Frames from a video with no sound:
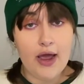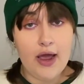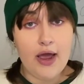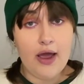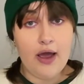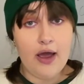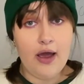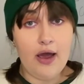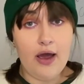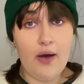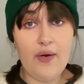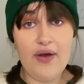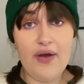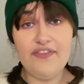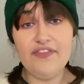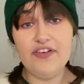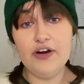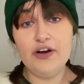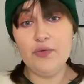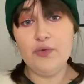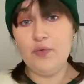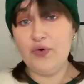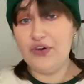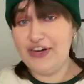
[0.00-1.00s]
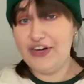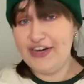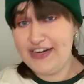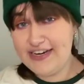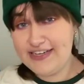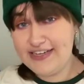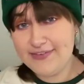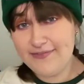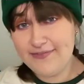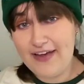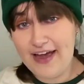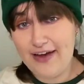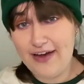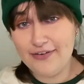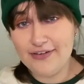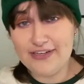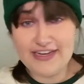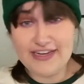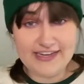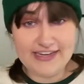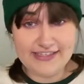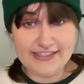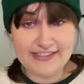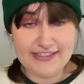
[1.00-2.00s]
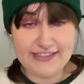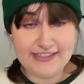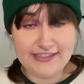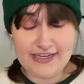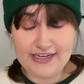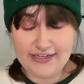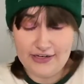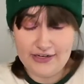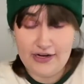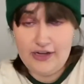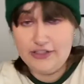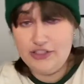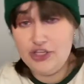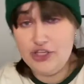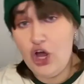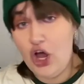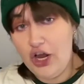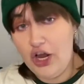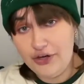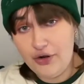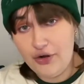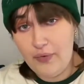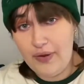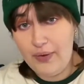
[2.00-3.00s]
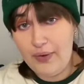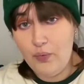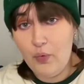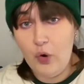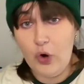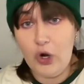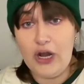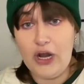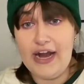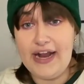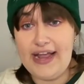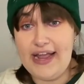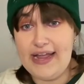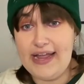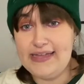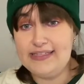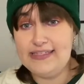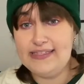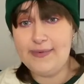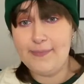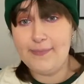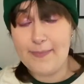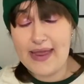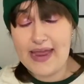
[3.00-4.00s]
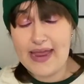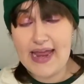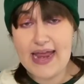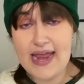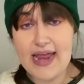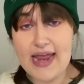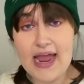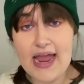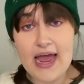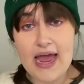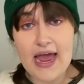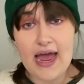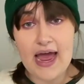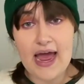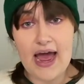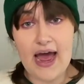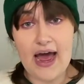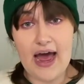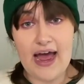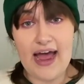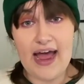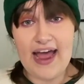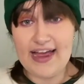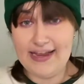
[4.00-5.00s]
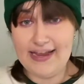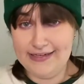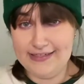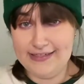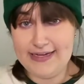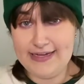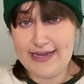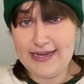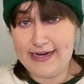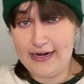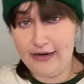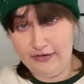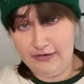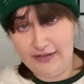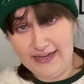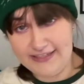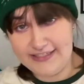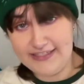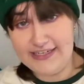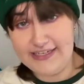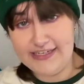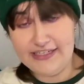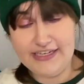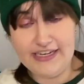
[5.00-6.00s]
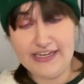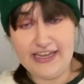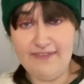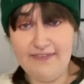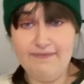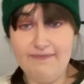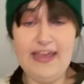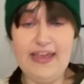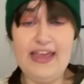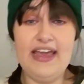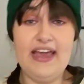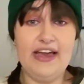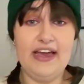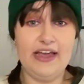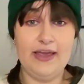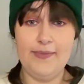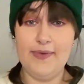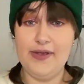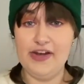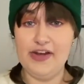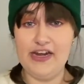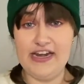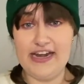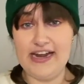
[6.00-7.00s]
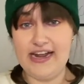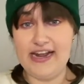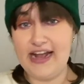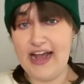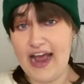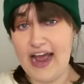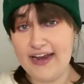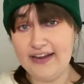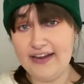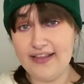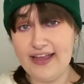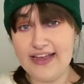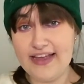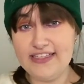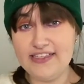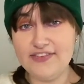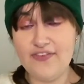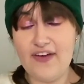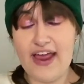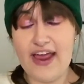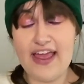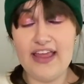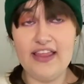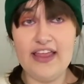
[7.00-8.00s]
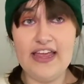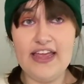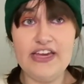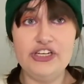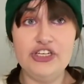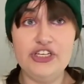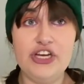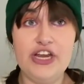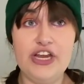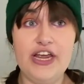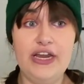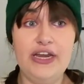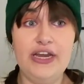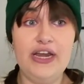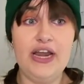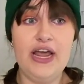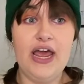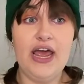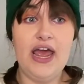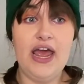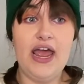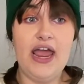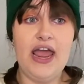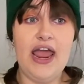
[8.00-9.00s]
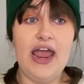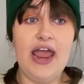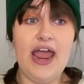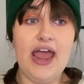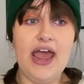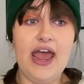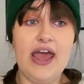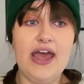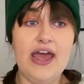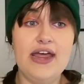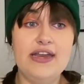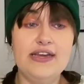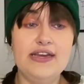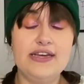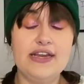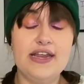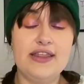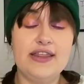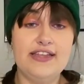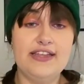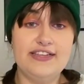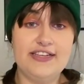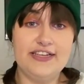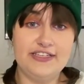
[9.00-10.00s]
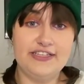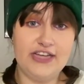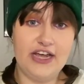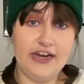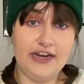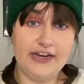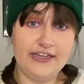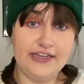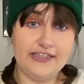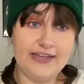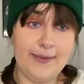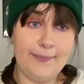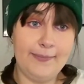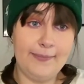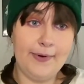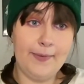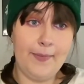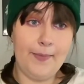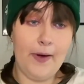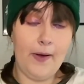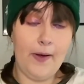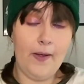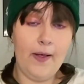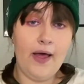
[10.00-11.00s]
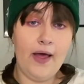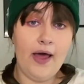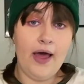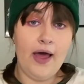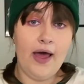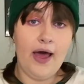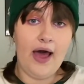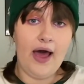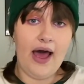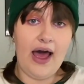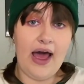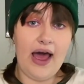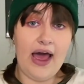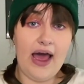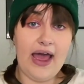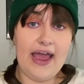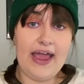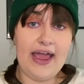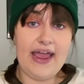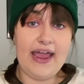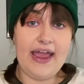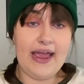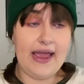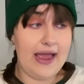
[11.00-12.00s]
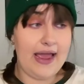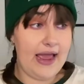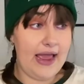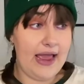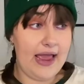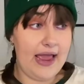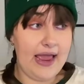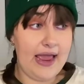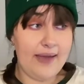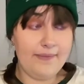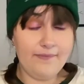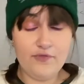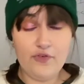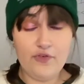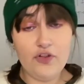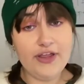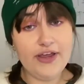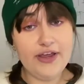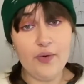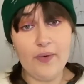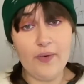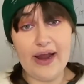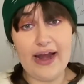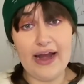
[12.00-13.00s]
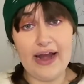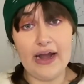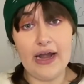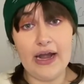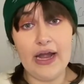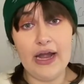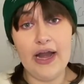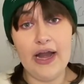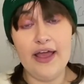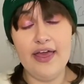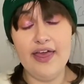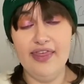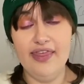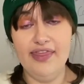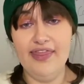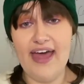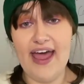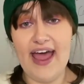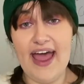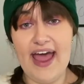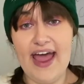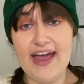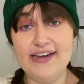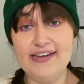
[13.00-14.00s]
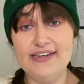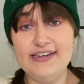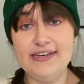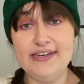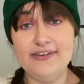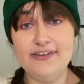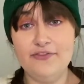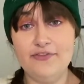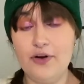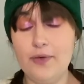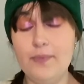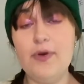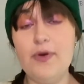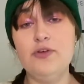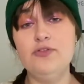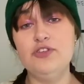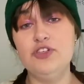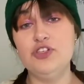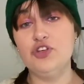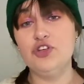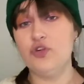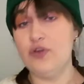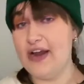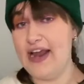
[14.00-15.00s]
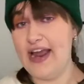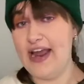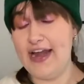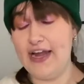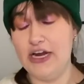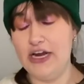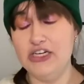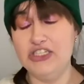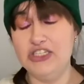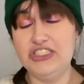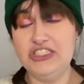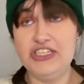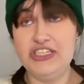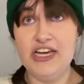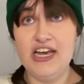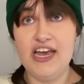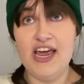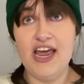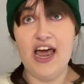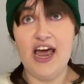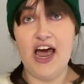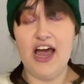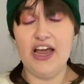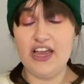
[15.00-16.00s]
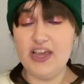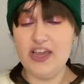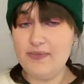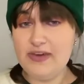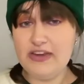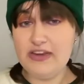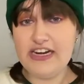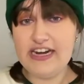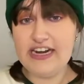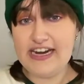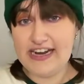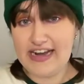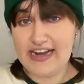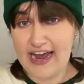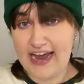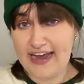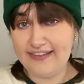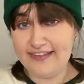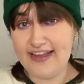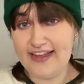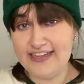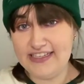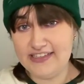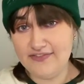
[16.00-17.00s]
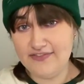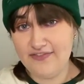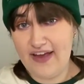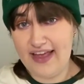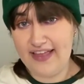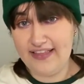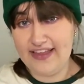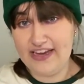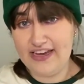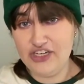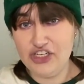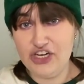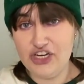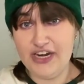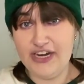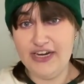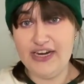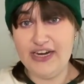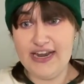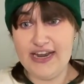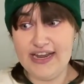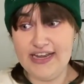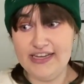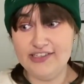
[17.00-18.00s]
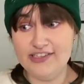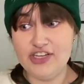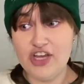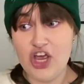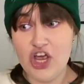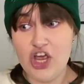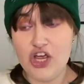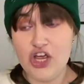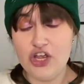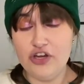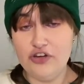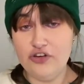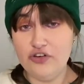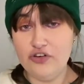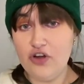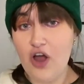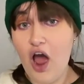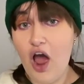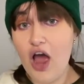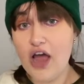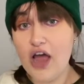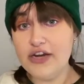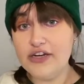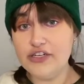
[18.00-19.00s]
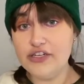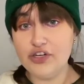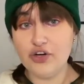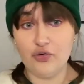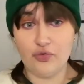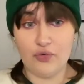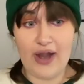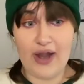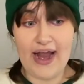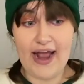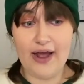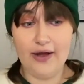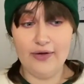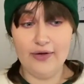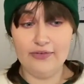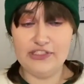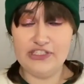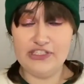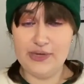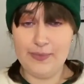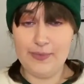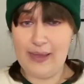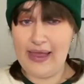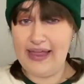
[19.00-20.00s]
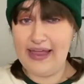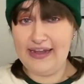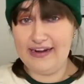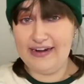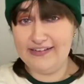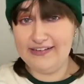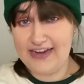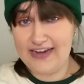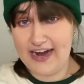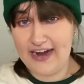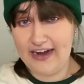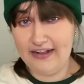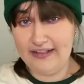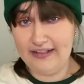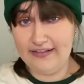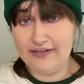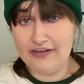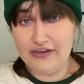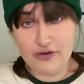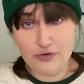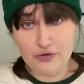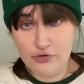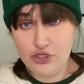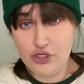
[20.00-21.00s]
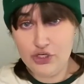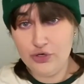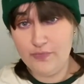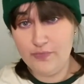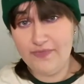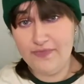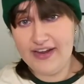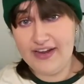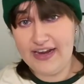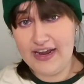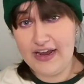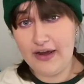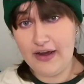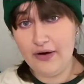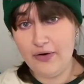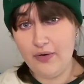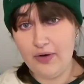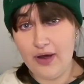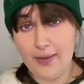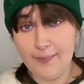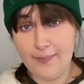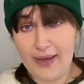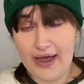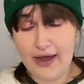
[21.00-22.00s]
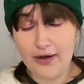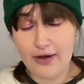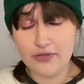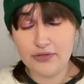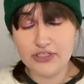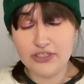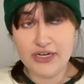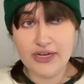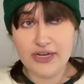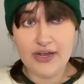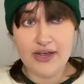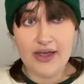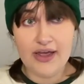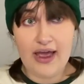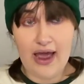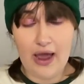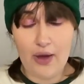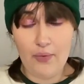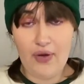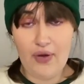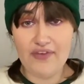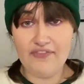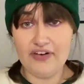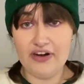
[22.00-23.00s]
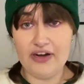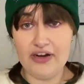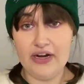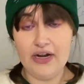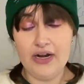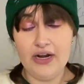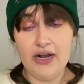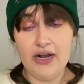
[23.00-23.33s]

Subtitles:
However, what it is about is TikTok's ongoing war against me, as it elected to give me a community guidelines violation, and this is unacceptable. I am fully aware that for most creators, a community guidelines violation is not grounds to make an entire YouTube video about. However,